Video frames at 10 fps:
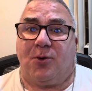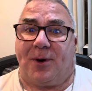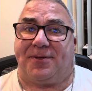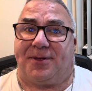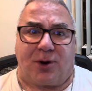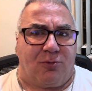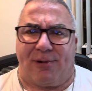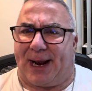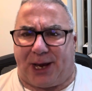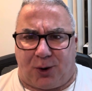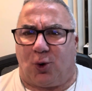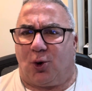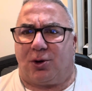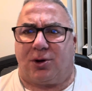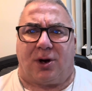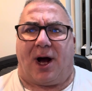with really cool